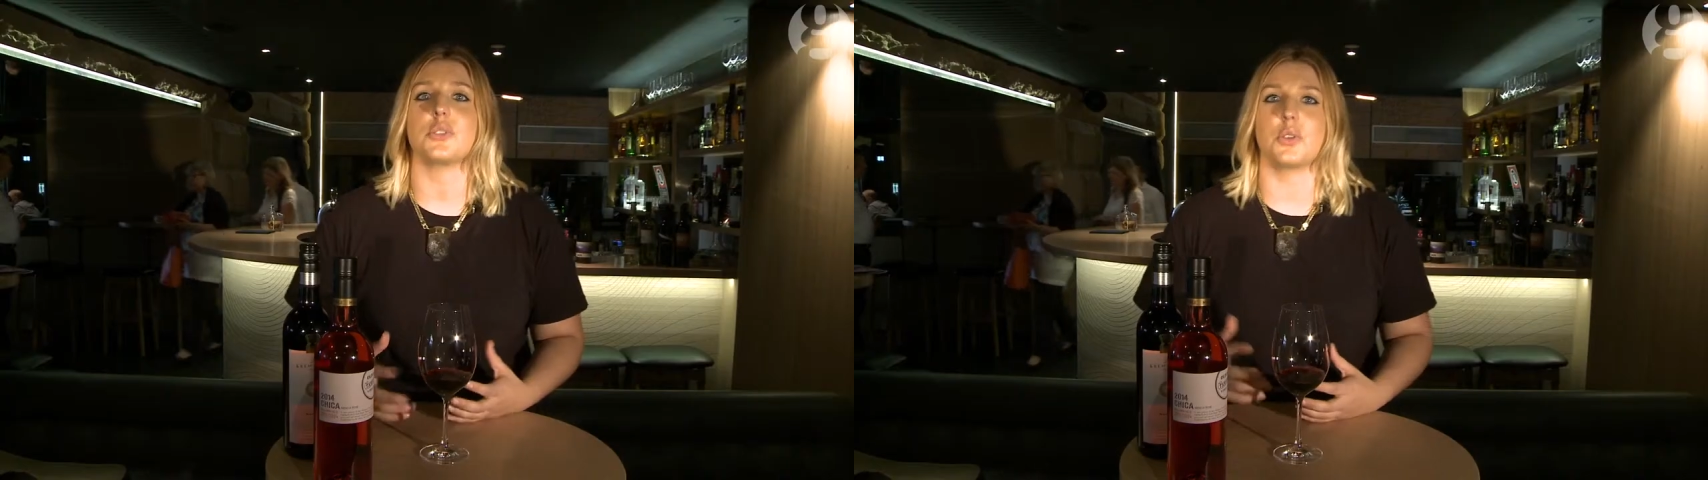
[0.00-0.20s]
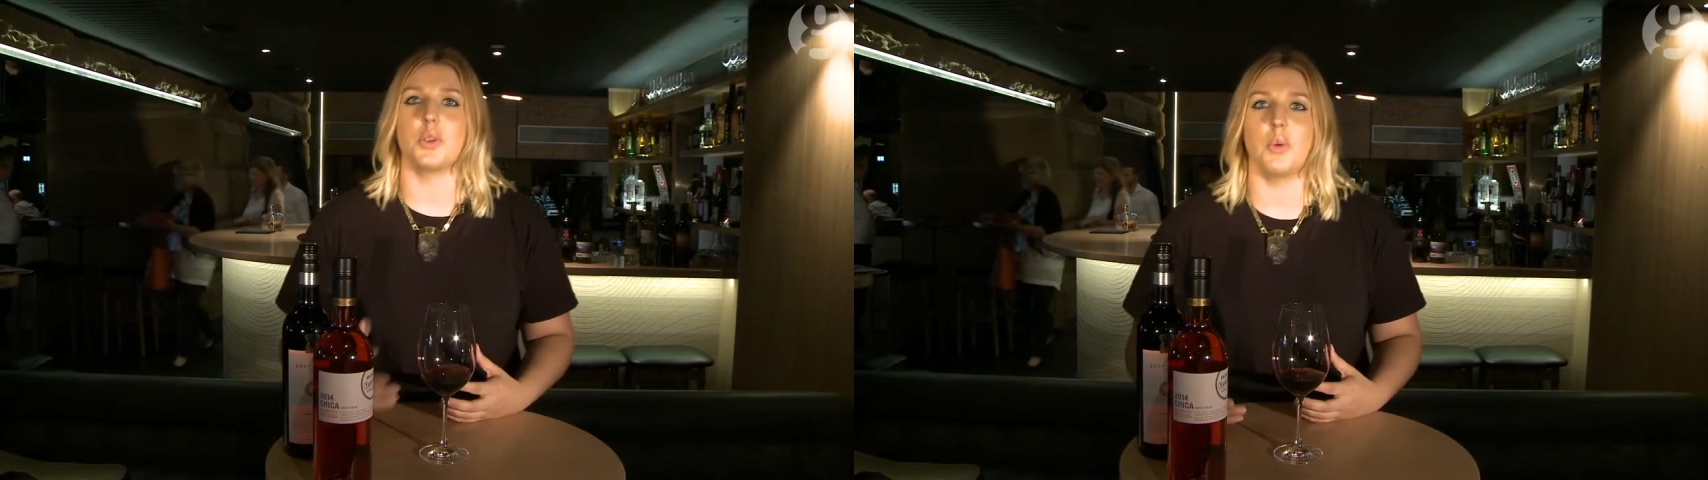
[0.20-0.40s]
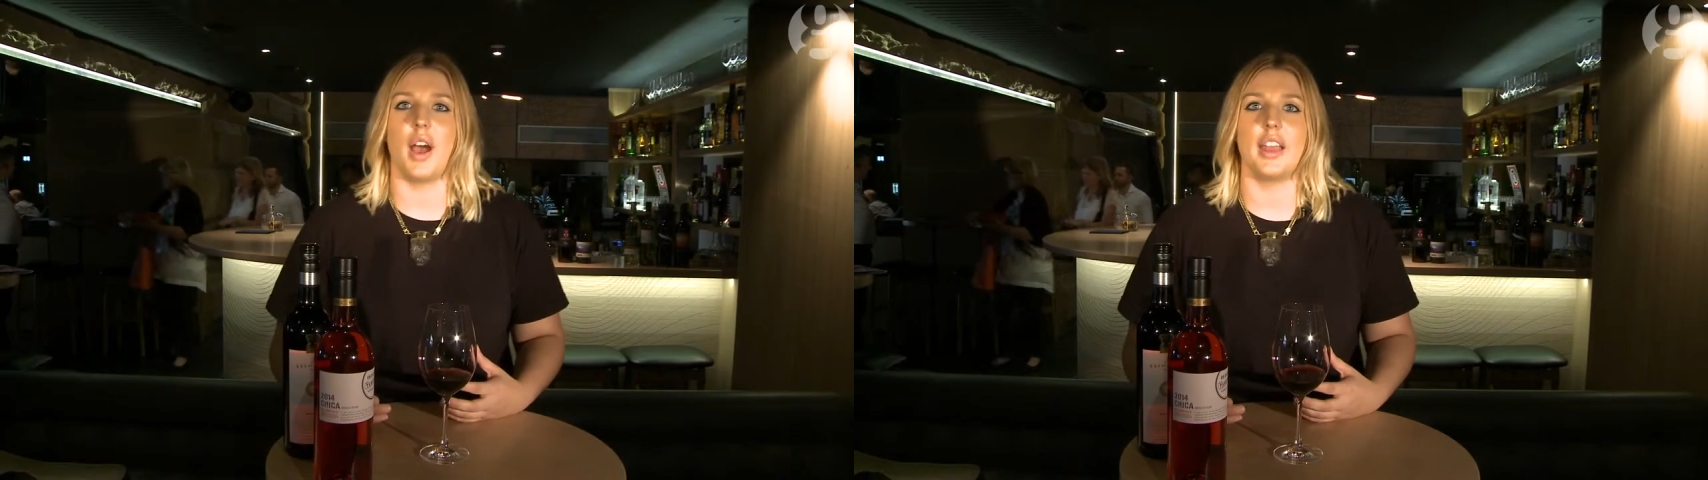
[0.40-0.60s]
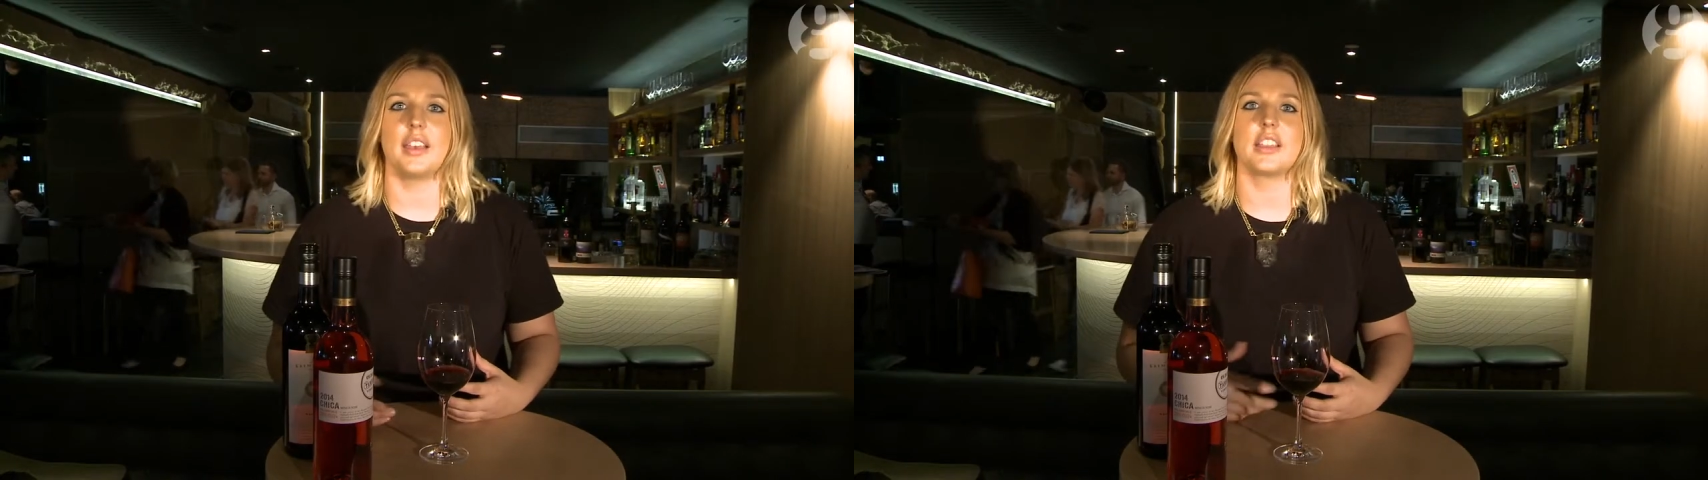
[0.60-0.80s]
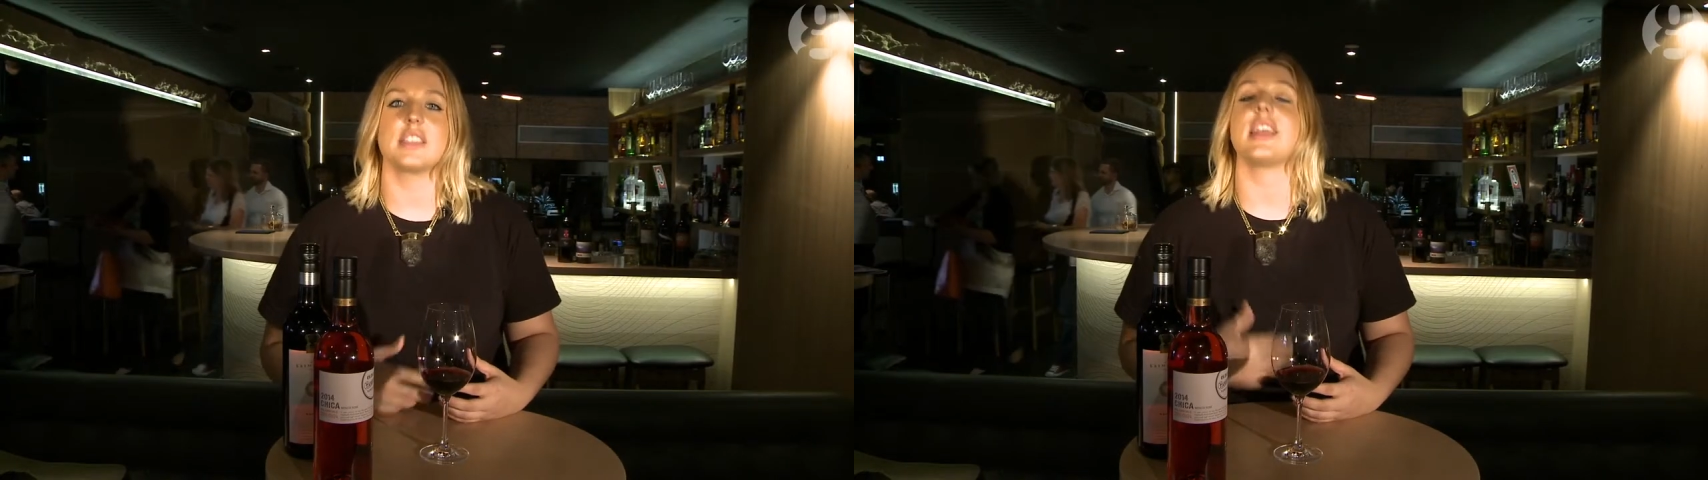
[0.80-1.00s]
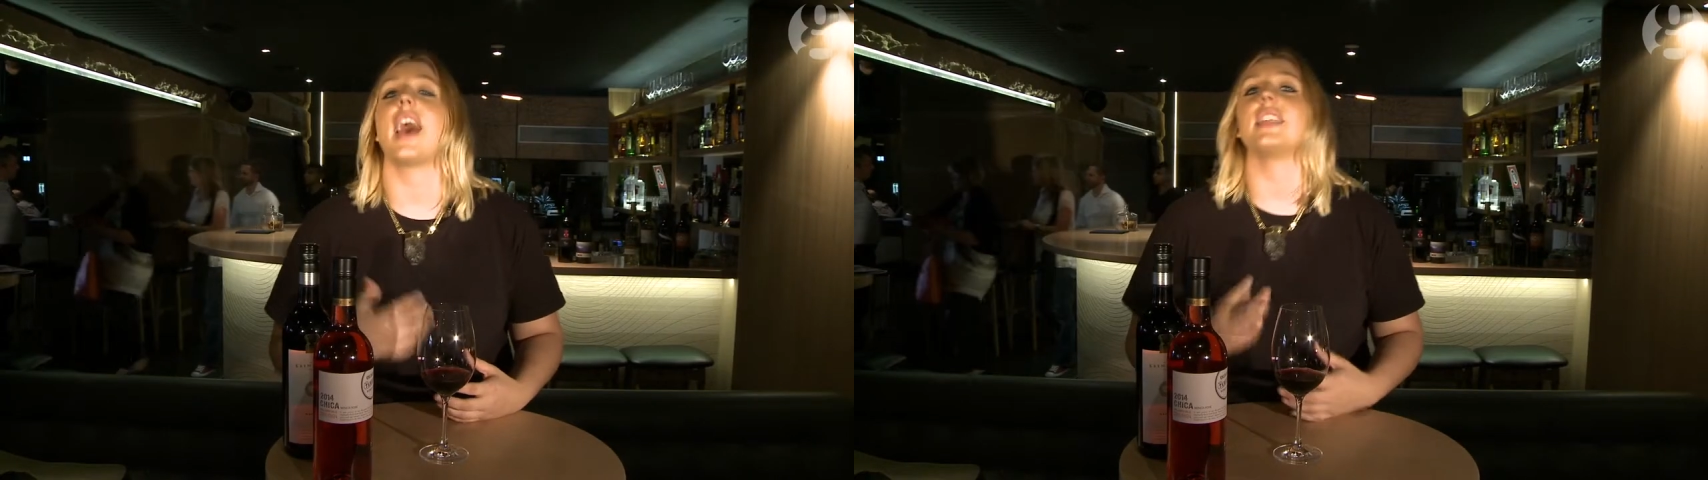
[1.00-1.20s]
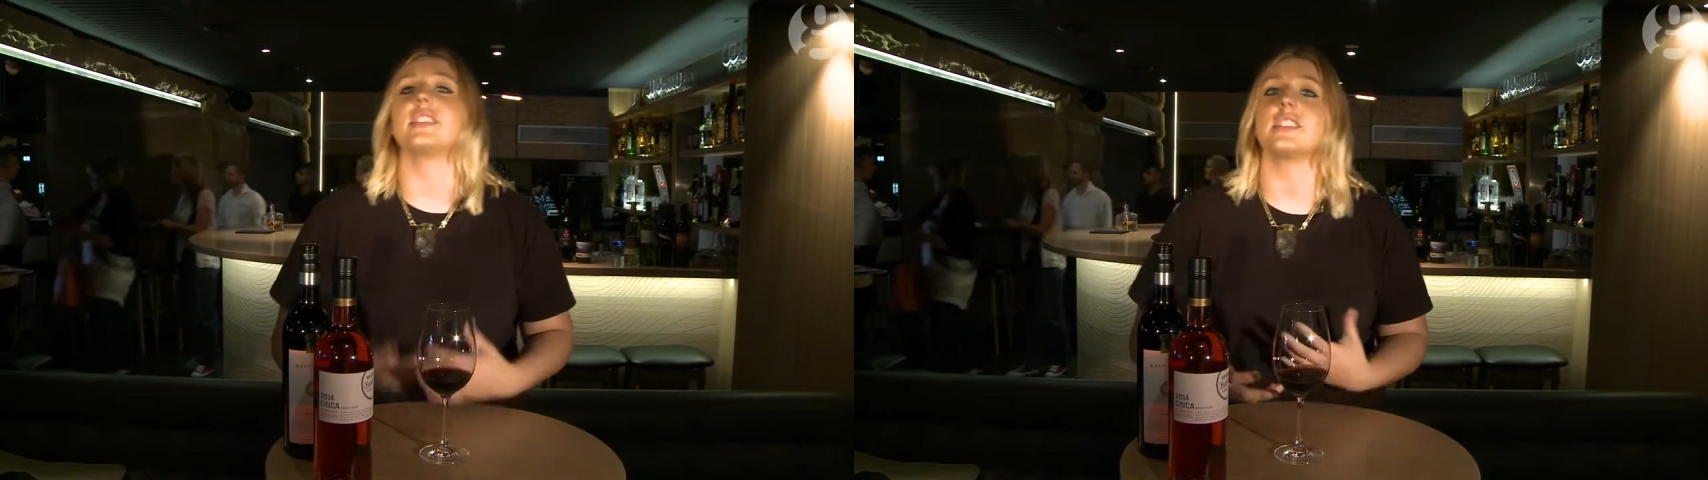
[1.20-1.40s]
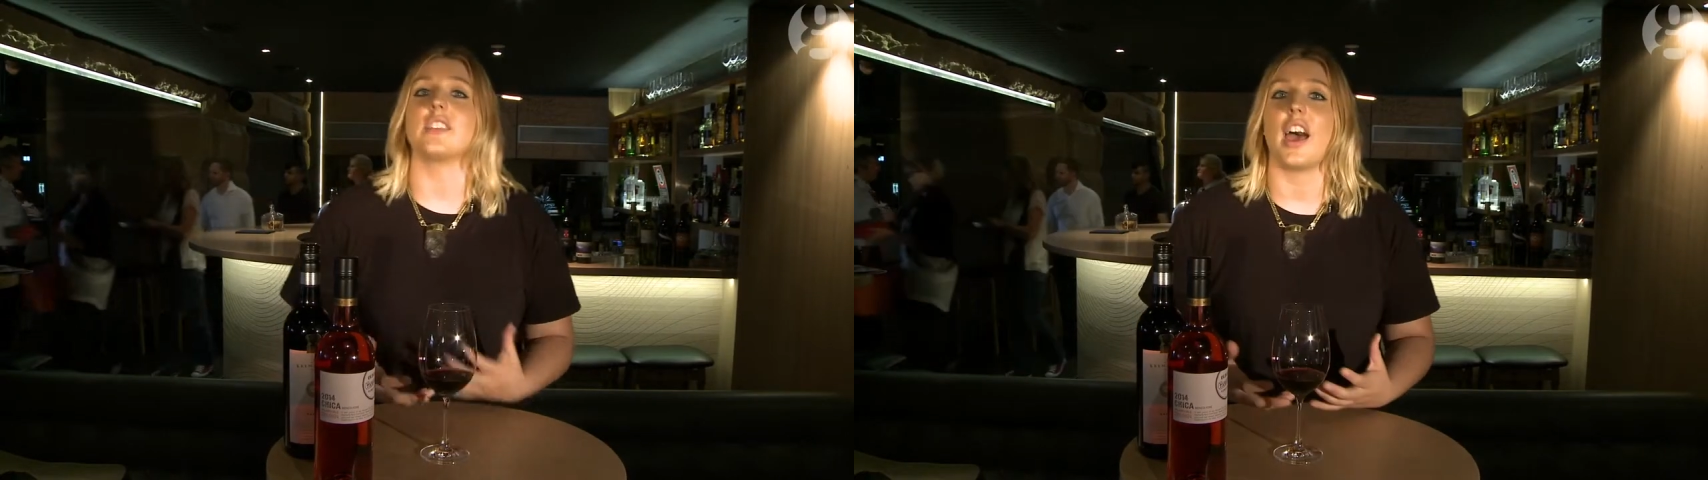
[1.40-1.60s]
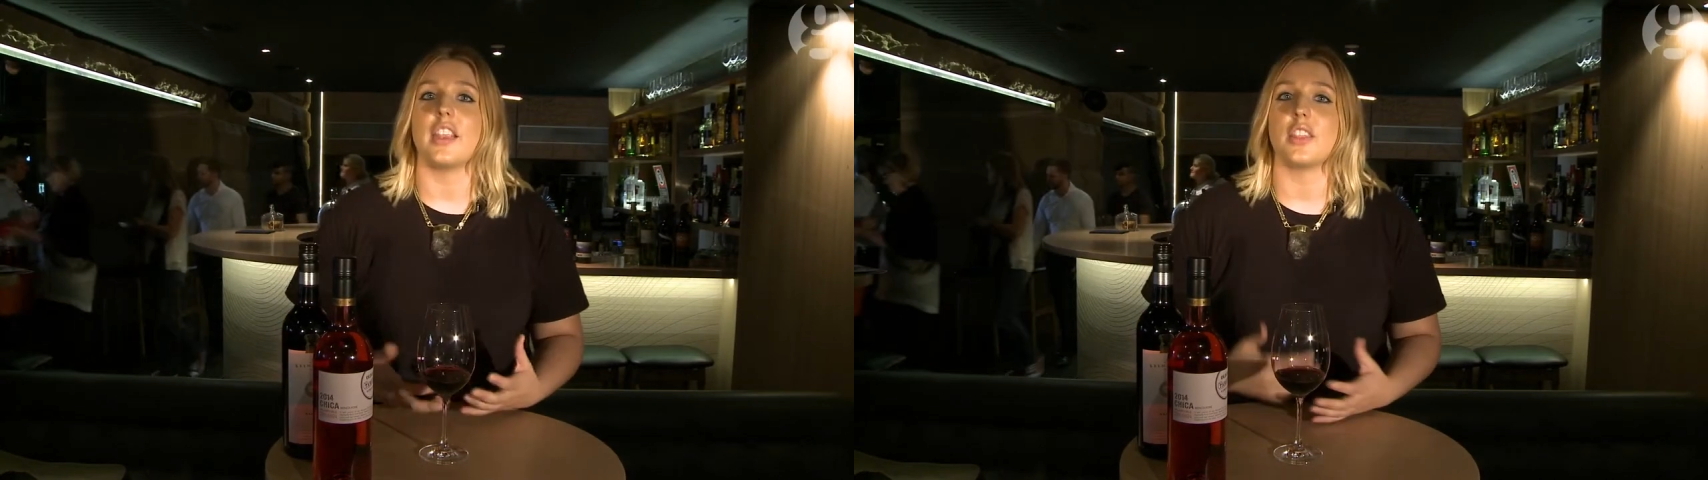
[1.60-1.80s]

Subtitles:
through your wine, because that's a sign